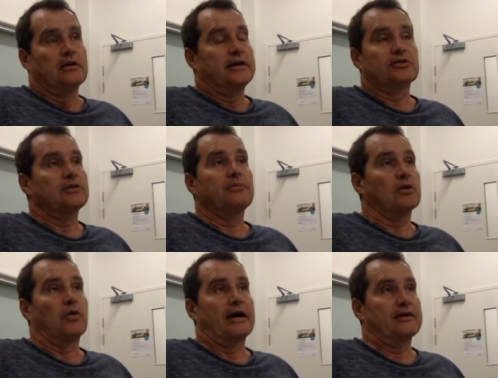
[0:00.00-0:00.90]
in a
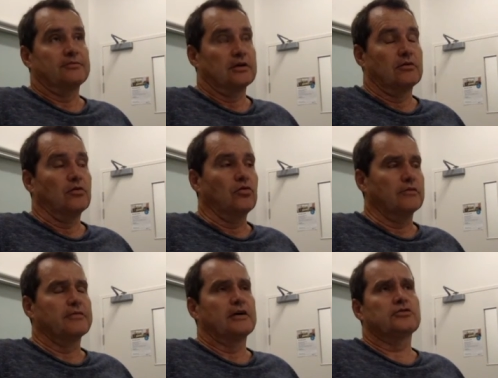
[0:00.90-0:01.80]
similar way. So all
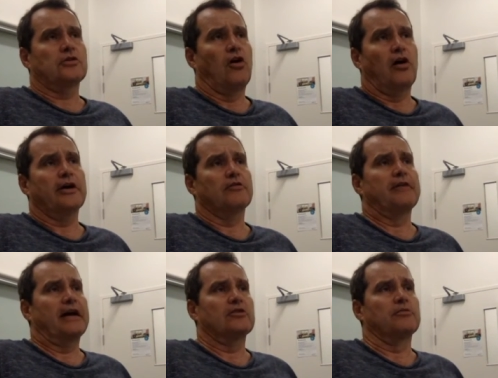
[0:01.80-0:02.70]
of those higher
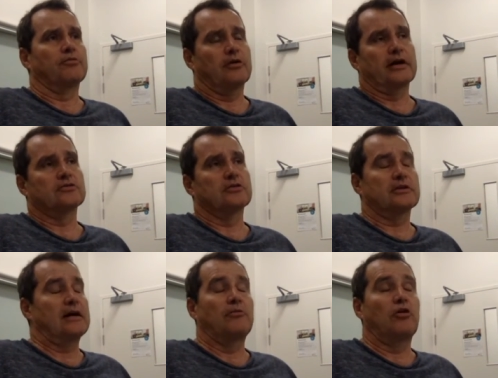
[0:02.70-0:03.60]
value products
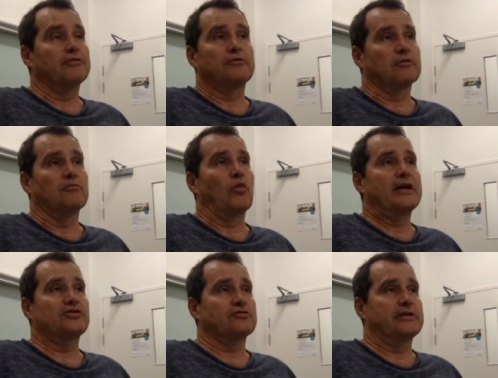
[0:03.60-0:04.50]
that come often from
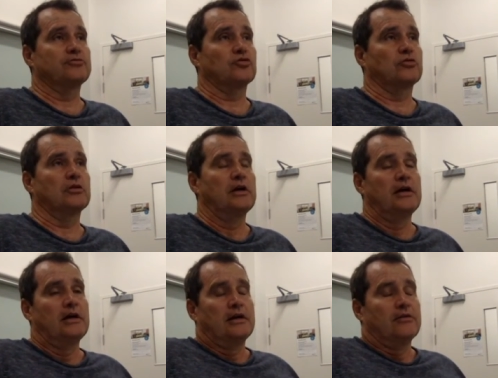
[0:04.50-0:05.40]
waste streams or
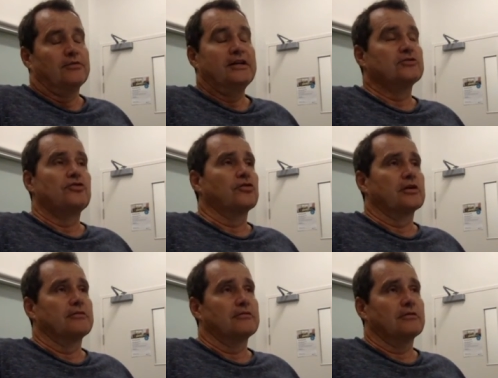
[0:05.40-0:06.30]
things that you
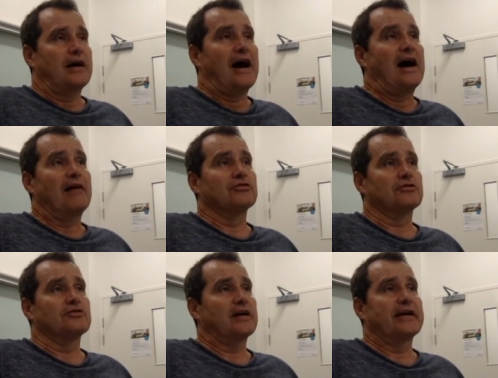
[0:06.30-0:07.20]
can
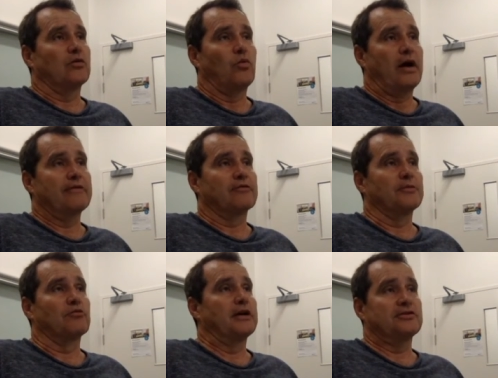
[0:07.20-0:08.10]
harvest and take away
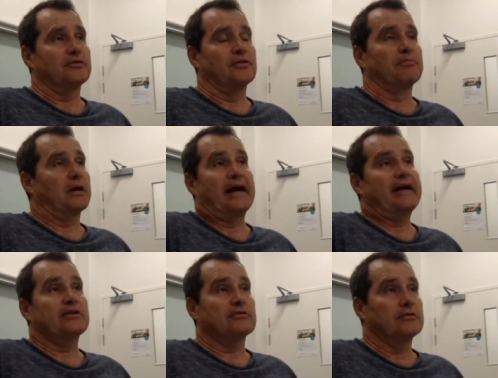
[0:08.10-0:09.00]
from the rest of the
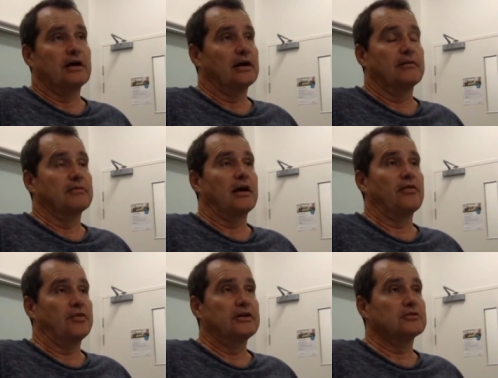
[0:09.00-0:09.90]
plant um, are
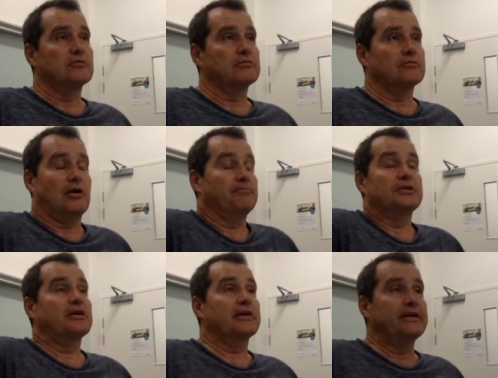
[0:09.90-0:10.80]
the things that I'm
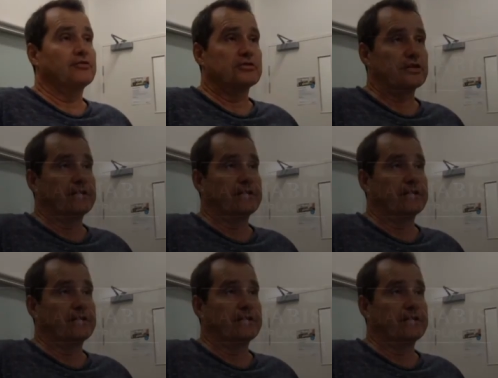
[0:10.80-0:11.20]
particularly interested